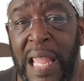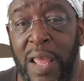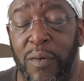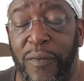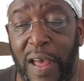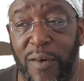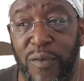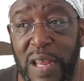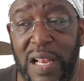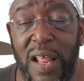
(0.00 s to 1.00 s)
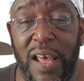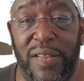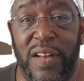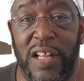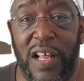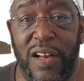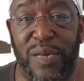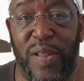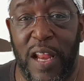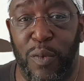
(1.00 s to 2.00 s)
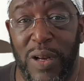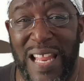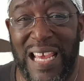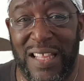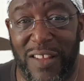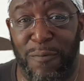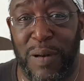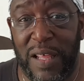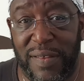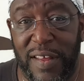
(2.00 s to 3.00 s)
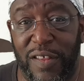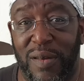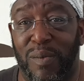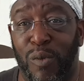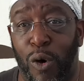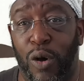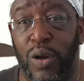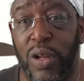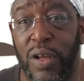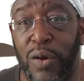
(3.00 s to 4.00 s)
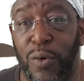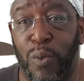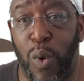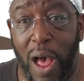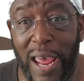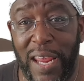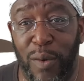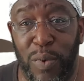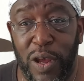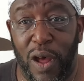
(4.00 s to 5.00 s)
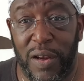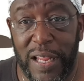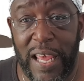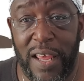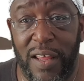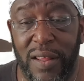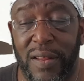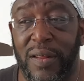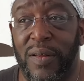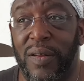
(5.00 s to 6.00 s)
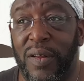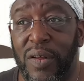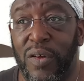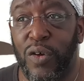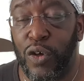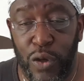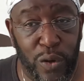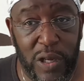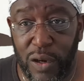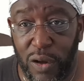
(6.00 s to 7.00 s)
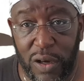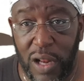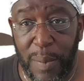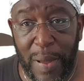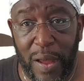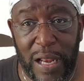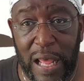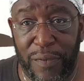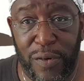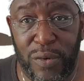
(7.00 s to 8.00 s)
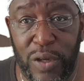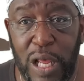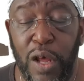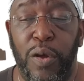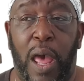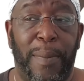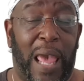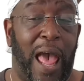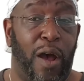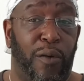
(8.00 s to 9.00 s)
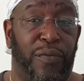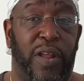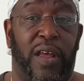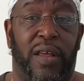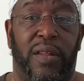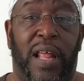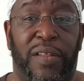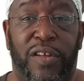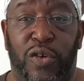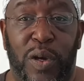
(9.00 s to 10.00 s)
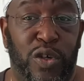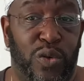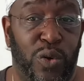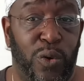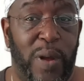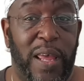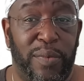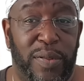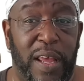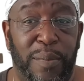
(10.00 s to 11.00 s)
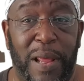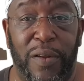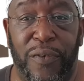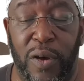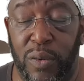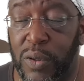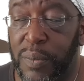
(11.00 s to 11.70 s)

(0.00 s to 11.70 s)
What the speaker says: Without realizing and understanding what negative bliss is and what why we are there, you cannot climb out of that field. I'm out of that situation. What I'm saying about the field?